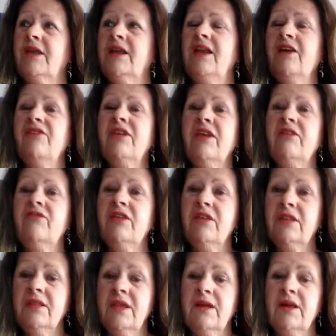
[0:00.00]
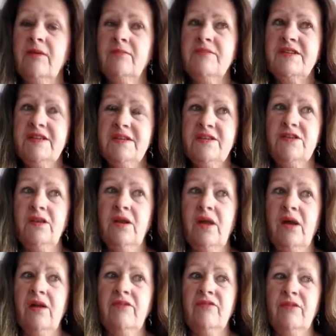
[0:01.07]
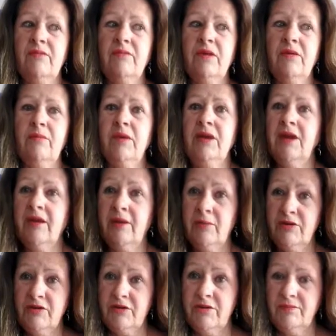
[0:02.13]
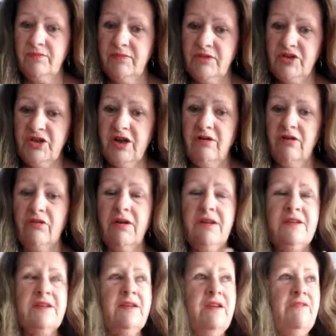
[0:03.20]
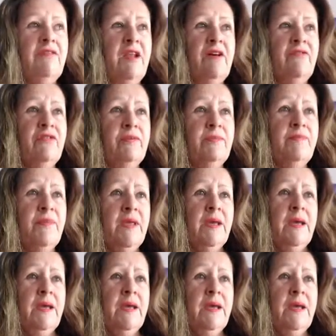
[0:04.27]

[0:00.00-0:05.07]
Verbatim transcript: loving everything that comes into your life and being able to share a great deal of love and